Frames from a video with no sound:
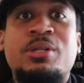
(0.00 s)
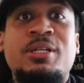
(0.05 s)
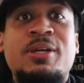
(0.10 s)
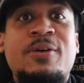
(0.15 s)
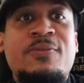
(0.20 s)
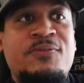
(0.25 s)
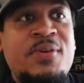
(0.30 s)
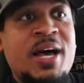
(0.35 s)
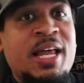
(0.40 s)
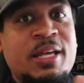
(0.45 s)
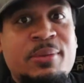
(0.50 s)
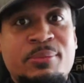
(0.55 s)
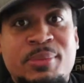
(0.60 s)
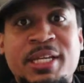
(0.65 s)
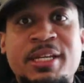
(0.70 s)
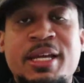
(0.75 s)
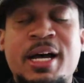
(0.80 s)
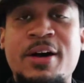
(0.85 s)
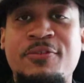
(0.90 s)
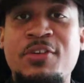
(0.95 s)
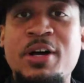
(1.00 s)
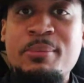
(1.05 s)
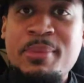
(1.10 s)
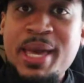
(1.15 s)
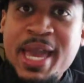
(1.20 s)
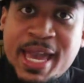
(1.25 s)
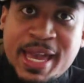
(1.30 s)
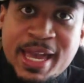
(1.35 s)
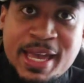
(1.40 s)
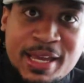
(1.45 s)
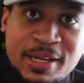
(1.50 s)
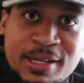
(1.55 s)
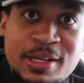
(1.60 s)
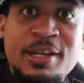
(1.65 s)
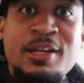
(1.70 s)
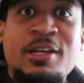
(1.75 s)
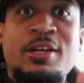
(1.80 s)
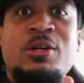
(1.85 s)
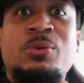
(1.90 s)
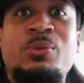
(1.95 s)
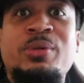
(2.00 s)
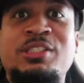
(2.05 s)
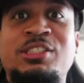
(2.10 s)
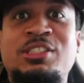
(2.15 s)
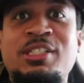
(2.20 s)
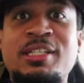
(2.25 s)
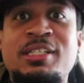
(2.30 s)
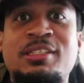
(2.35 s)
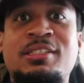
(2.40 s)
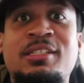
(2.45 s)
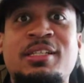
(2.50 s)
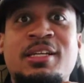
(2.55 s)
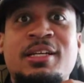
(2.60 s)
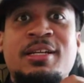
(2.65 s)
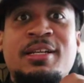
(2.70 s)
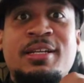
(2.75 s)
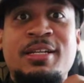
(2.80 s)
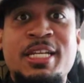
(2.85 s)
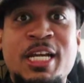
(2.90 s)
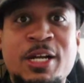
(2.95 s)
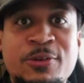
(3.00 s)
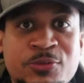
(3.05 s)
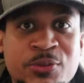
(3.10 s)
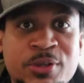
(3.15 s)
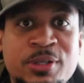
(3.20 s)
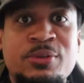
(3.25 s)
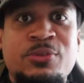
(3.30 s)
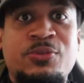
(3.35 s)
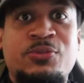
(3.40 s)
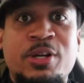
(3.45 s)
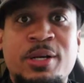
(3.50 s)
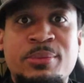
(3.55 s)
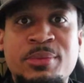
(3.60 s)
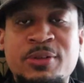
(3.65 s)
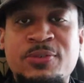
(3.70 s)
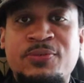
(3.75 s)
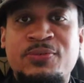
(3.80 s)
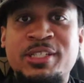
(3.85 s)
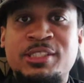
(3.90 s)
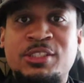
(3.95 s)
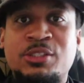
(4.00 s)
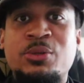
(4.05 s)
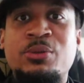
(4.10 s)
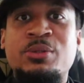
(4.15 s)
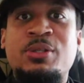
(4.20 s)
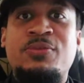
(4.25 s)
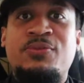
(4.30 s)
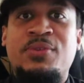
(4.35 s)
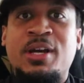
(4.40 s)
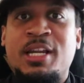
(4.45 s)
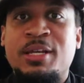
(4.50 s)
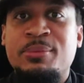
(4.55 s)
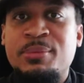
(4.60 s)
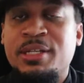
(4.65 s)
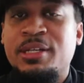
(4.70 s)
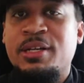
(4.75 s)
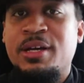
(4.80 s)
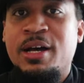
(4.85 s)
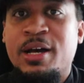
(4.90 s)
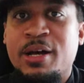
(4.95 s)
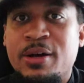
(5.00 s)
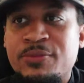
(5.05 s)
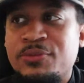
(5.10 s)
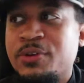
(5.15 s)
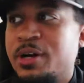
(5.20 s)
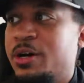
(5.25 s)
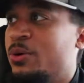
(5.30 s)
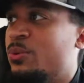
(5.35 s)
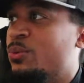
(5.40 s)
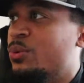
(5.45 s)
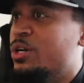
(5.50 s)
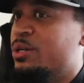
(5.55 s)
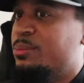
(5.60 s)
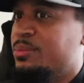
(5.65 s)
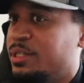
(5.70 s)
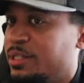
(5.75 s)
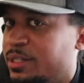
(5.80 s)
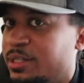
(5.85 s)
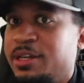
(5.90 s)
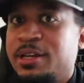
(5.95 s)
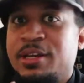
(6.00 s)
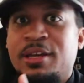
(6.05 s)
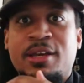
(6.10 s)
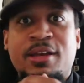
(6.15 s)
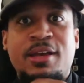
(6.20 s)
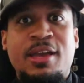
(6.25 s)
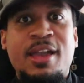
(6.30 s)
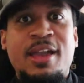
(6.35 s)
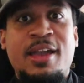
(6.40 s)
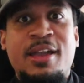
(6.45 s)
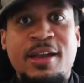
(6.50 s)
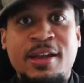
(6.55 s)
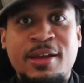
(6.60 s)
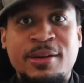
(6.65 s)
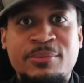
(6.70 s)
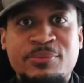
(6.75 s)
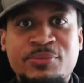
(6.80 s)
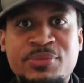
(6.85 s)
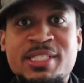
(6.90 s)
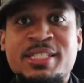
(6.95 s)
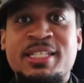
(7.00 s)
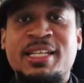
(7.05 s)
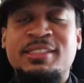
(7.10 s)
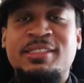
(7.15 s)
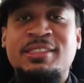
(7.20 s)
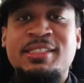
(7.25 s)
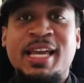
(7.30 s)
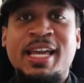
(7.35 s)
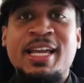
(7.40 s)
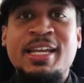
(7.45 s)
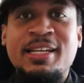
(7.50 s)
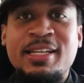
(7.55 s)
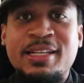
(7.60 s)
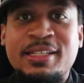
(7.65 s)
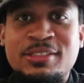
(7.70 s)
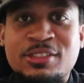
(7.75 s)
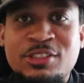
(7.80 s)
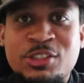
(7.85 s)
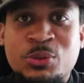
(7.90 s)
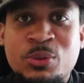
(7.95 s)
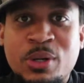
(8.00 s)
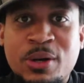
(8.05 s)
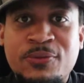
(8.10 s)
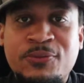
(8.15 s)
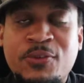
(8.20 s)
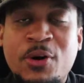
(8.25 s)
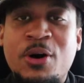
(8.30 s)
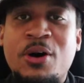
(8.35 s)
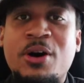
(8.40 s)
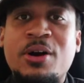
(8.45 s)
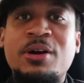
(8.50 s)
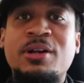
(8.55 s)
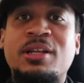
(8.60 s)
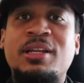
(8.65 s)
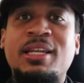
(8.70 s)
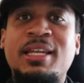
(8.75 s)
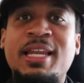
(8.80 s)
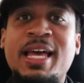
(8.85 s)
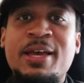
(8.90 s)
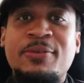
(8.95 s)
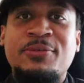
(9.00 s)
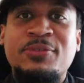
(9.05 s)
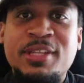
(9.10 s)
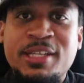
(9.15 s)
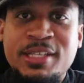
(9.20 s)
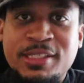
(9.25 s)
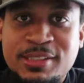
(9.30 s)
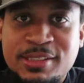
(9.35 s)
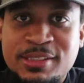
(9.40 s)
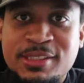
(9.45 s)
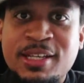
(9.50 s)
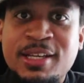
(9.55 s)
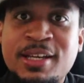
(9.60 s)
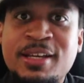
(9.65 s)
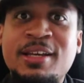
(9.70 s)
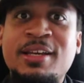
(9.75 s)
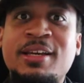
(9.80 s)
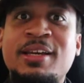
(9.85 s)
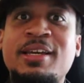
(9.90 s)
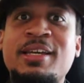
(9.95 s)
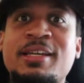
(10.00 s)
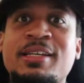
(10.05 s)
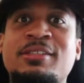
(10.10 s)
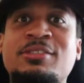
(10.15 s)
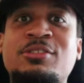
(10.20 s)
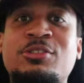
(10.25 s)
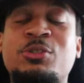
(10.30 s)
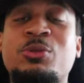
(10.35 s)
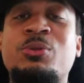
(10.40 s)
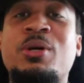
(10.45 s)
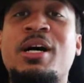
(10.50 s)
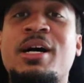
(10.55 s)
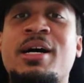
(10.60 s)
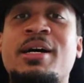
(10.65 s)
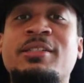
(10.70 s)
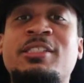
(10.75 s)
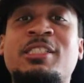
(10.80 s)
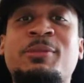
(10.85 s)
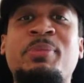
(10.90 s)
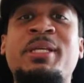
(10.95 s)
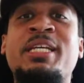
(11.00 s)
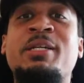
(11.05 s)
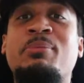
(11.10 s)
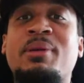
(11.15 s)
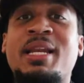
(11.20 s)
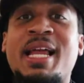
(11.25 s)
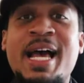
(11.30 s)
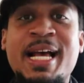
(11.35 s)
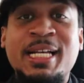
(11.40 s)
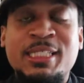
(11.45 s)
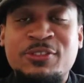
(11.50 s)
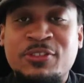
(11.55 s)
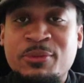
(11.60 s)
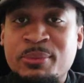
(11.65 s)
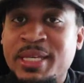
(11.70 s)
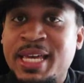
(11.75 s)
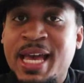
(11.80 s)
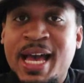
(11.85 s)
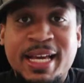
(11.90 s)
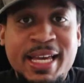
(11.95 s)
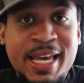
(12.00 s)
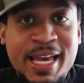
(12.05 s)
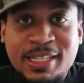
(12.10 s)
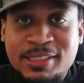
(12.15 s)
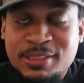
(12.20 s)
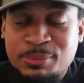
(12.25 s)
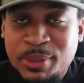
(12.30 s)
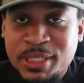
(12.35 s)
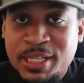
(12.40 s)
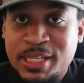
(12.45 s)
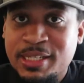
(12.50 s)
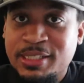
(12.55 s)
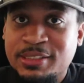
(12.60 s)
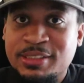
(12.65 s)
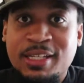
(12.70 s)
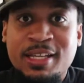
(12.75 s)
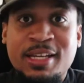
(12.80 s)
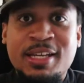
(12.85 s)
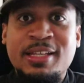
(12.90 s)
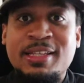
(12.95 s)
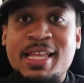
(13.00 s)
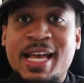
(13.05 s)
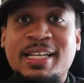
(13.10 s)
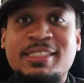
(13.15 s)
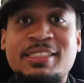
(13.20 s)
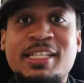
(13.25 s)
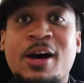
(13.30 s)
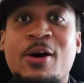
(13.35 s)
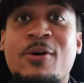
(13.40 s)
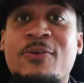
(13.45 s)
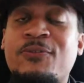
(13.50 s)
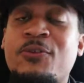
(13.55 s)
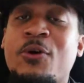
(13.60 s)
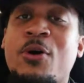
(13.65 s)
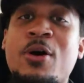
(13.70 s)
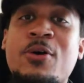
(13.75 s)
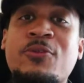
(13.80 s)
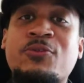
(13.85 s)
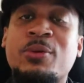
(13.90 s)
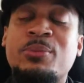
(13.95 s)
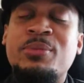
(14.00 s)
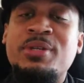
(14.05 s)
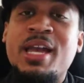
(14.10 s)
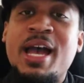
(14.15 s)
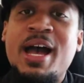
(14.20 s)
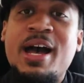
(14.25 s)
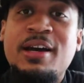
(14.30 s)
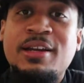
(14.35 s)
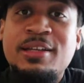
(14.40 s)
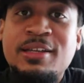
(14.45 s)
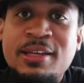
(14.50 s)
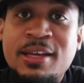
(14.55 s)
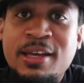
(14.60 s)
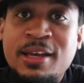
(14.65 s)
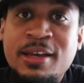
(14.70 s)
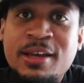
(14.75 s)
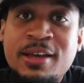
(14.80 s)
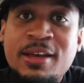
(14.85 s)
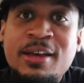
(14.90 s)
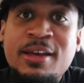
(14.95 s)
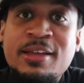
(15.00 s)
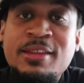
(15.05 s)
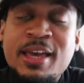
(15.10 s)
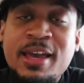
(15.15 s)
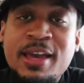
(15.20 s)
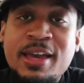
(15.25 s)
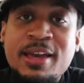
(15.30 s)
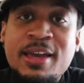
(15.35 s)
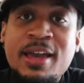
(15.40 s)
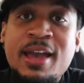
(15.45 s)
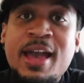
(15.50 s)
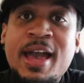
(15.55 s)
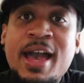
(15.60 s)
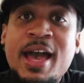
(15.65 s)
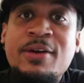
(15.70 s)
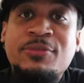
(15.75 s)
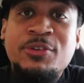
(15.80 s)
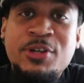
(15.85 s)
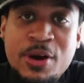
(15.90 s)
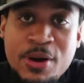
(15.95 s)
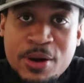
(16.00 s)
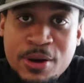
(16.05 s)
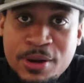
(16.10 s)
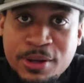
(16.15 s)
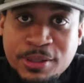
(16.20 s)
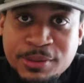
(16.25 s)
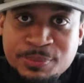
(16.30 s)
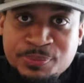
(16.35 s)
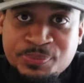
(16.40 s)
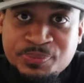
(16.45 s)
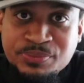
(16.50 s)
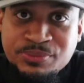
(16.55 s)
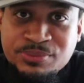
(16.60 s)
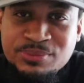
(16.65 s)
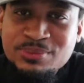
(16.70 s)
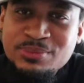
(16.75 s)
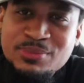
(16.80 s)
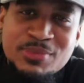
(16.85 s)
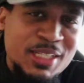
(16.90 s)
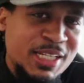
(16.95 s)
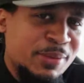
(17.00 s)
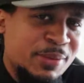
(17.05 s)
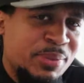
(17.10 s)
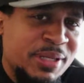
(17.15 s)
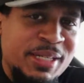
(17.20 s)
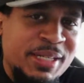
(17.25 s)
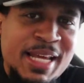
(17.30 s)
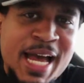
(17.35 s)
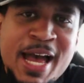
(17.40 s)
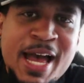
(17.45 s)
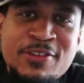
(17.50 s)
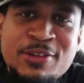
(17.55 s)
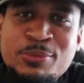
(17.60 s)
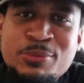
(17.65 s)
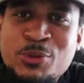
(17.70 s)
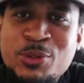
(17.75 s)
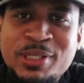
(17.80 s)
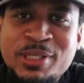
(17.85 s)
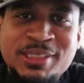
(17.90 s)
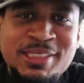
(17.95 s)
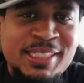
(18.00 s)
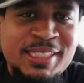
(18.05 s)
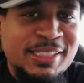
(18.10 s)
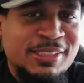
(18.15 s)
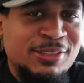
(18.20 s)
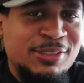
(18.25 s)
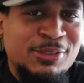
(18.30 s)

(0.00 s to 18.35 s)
development of a man, which is different from the physical development of a woman. And to say this to a far leftist is to speak blasphemy, I guess, because that's how far from reality they have gone. But diving more into this